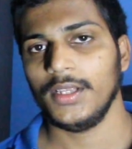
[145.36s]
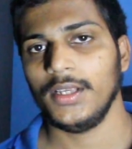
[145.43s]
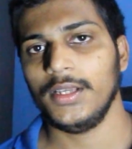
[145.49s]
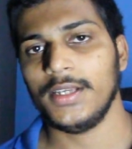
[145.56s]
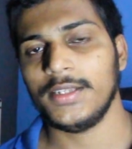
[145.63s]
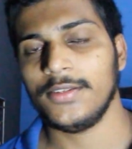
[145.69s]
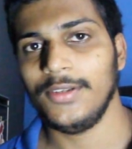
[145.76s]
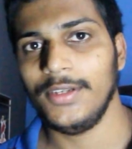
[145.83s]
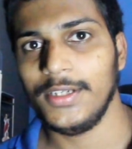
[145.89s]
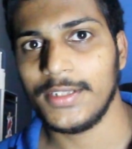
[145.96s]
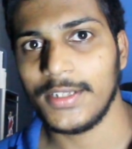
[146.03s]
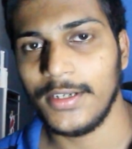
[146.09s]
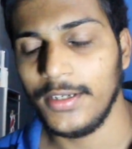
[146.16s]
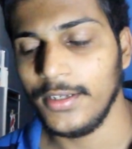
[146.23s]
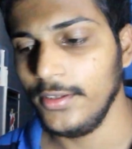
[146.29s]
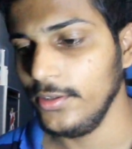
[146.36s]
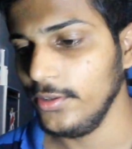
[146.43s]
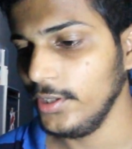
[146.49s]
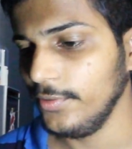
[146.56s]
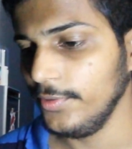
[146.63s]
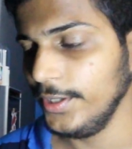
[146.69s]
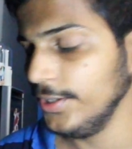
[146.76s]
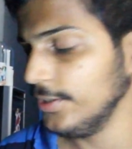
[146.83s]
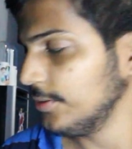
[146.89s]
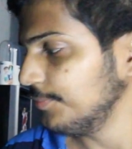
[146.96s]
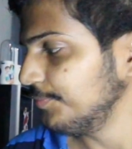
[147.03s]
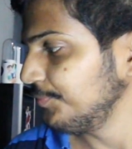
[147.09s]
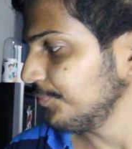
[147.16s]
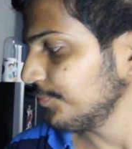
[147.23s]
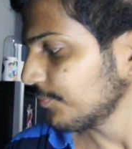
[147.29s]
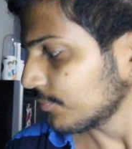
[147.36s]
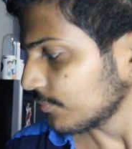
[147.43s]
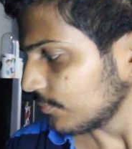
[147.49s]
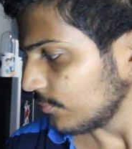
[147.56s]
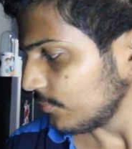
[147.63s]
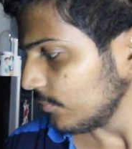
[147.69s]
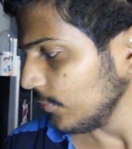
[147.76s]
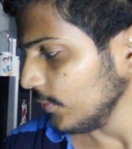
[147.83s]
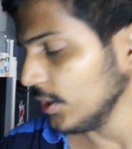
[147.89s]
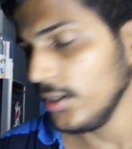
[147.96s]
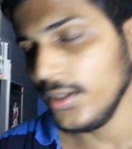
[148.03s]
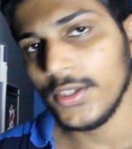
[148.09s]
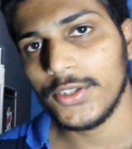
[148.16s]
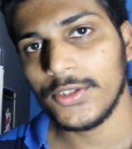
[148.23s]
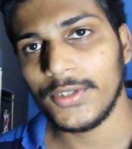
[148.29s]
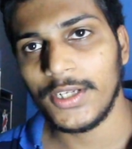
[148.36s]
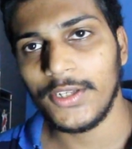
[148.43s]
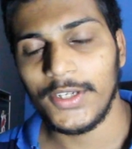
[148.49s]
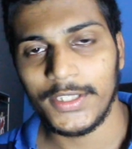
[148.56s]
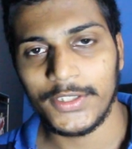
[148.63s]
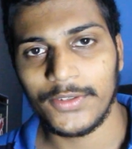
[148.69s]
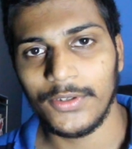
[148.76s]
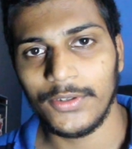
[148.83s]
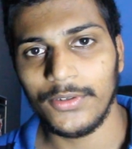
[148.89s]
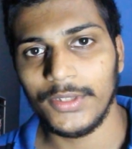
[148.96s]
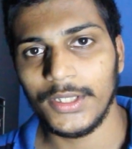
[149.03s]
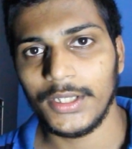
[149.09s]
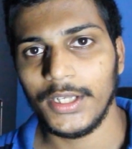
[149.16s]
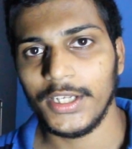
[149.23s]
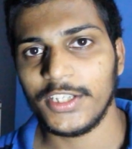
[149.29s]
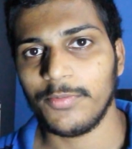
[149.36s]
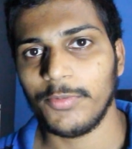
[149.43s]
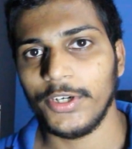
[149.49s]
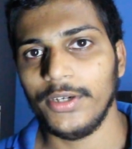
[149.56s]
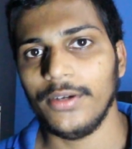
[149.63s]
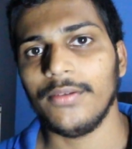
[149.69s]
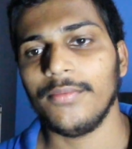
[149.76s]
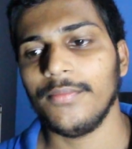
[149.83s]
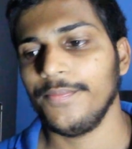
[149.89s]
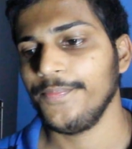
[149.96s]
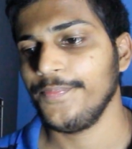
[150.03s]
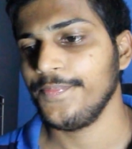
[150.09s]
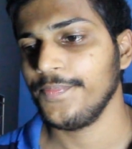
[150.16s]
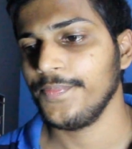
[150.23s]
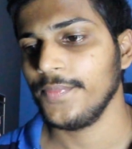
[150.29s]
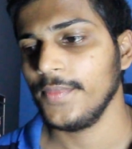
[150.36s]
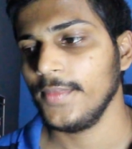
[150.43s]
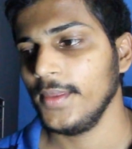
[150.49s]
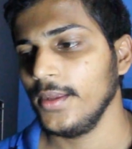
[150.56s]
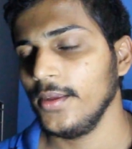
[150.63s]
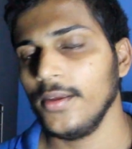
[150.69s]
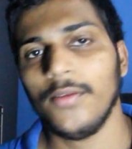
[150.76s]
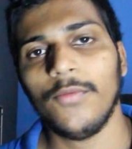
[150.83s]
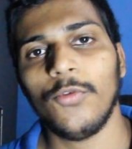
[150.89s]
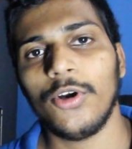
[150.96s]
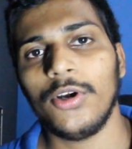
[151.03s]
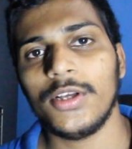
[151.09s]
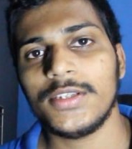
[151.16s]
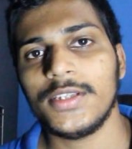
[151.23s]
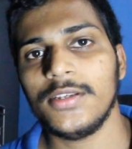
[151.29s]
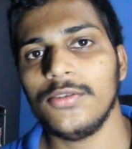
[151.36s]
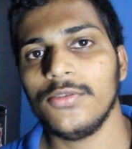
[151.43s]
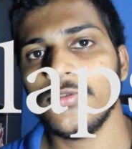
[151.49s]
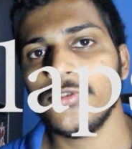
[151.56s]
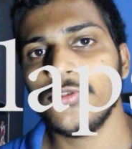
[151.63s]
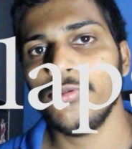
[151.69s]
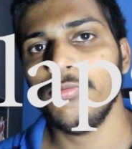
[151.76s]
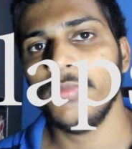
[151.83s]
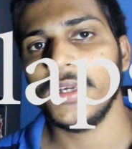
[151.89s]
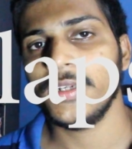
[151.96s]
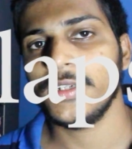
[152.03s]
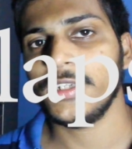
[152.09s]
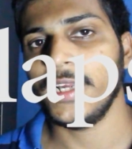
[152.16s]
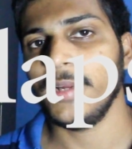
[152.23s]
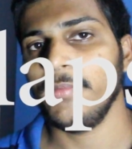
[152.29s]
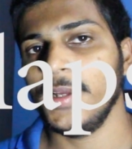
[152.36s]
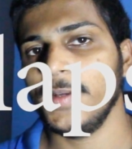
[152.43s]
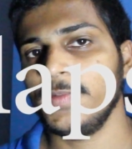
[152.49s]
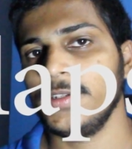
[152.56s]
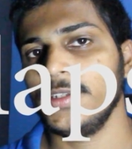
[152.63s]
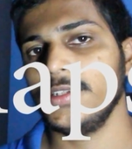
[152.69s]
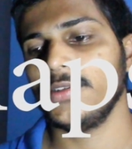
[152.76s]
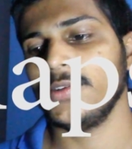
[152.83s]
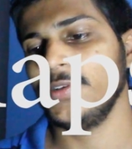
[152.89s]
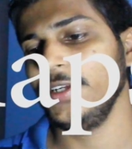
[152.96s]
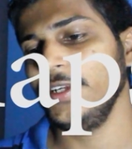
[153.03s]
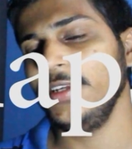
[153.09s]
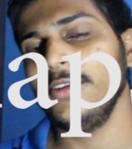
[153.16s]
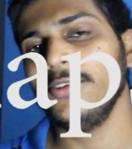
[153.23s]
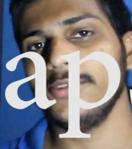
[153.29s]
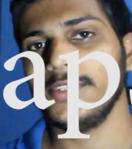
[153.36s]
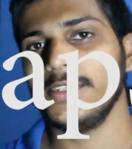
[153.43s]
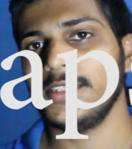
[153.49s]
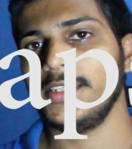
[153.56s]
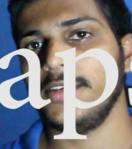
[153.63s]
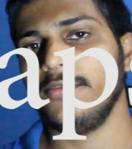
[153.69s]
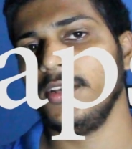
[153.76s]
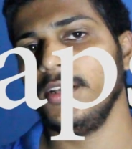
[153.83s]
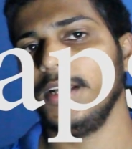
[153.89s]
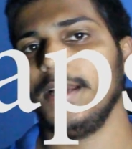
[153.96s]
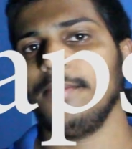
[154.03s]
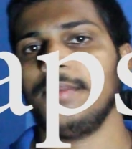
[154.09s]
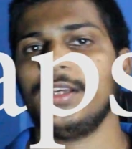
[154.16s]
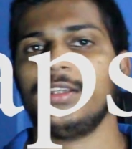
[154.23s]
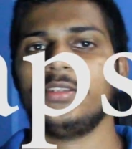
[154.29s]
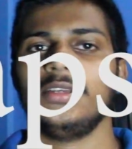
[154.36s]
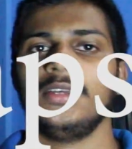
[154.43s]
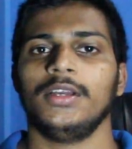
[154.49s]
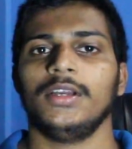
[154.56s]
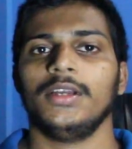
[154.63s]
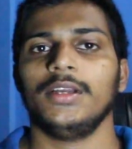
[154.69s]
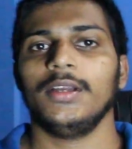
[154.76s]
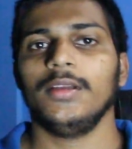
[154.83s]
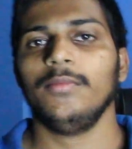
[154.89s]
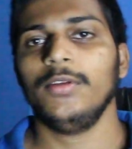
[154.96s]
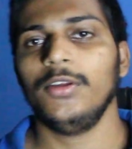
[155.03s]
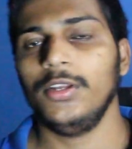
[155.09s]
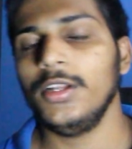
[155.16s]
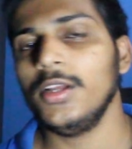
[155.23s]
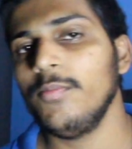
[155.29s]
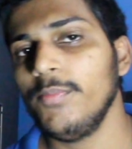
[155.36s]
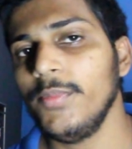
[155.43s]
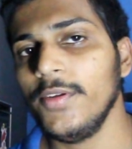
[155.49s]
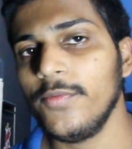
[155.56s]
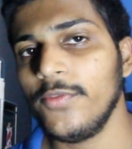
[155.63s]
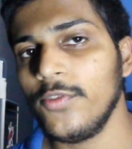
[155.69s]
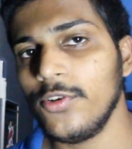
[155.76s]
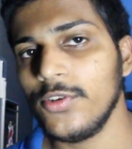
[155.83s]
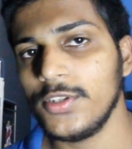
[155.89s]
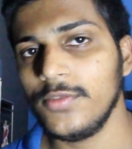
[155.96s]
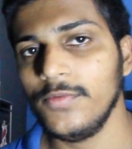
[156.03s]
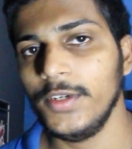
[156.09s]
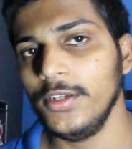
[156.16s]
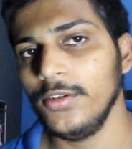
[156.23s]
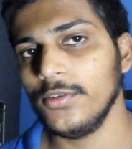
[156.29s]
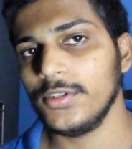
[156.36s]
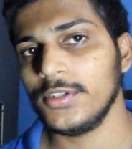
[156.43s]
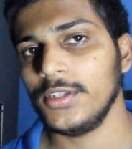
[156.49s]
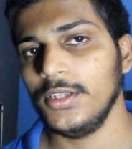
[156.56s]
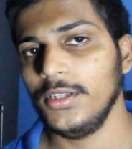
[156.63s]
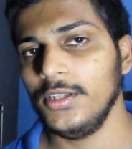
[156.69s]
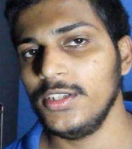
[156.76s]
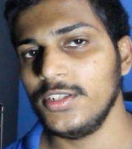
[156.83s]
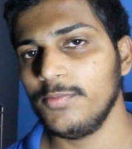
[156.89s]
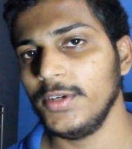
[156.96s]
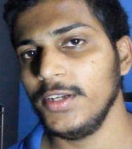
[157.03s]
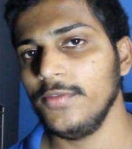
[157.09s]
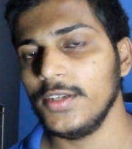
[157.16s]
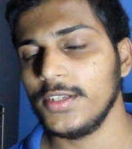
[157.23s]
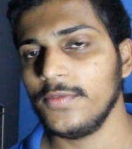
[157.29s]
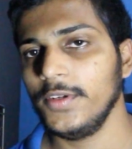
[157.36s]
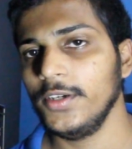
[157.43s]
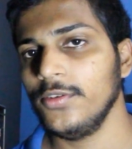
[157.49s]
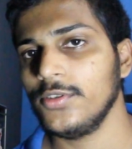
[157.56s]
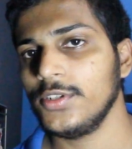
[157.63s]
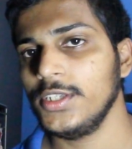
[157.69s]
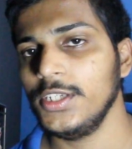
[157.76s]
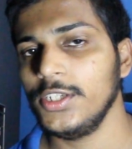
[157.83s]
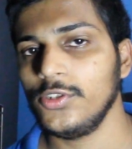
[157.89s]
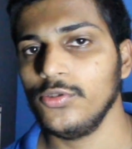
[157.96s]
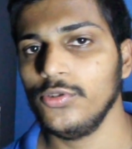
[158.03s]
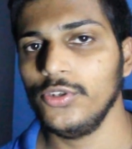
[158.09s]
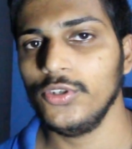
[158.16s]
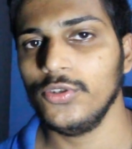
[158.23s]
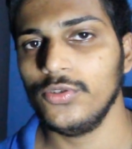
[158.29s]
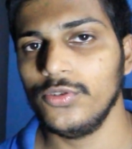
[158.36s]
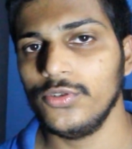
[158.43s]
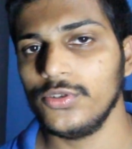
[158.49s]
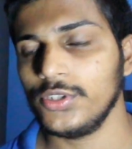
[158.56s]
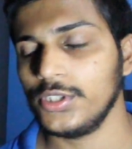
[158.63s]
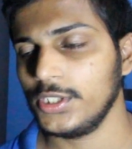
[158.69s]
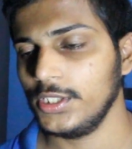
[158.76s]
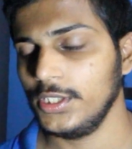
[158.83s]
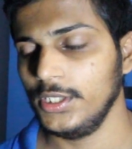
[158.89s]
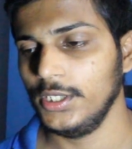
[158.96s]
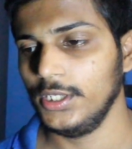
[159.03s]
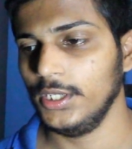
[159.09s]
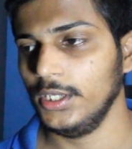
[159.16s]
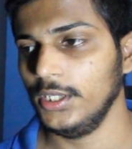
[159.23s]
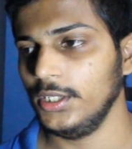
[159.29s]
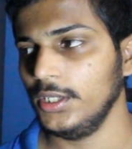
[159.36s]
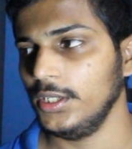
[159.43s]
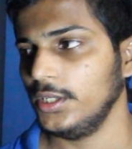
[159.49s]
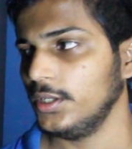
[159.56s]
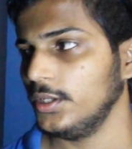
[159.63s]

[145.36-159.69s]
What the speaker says: Yeah, so let's continue the video. So now let's go to the next point. What does he use to make his time lapses? So he uses several cameras. In the previous videos, he used to use the